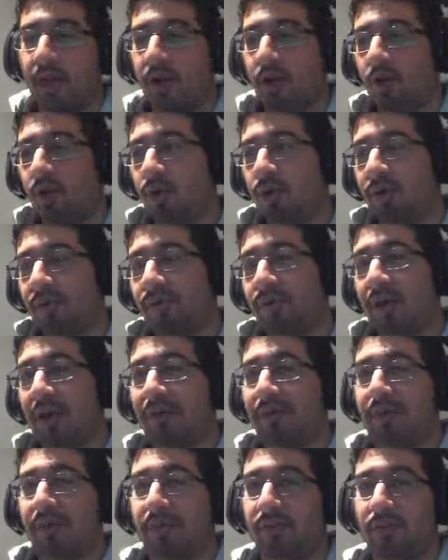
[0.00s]
or if you
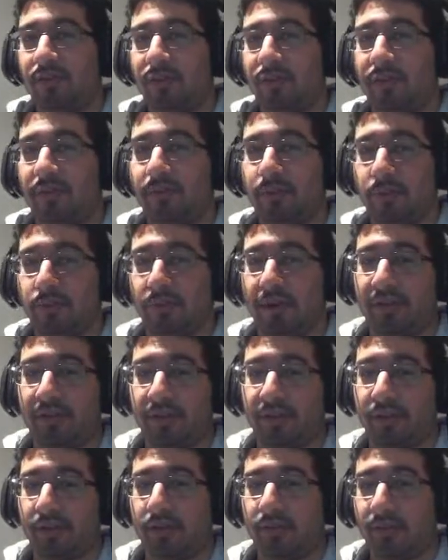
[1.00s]
haven't even started
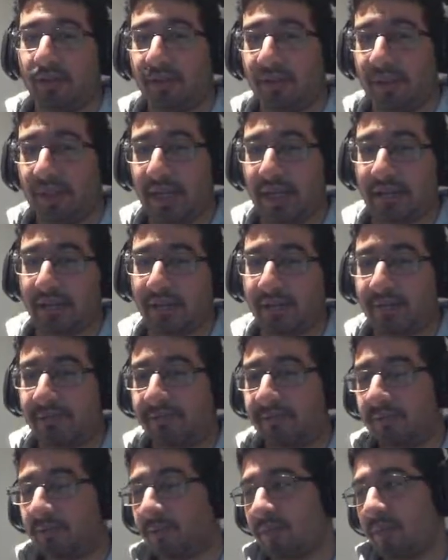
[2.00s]
progressing them yet.
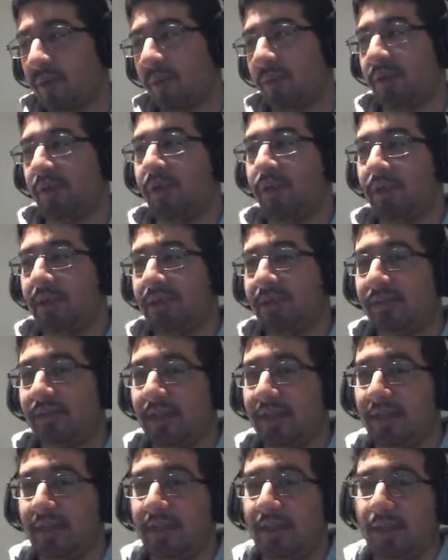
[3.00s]
With all that
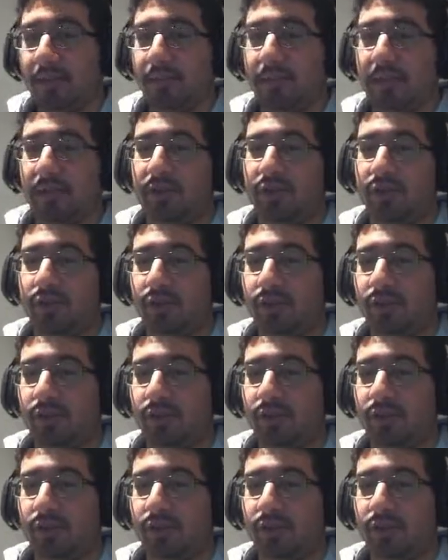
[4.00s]
said, be sure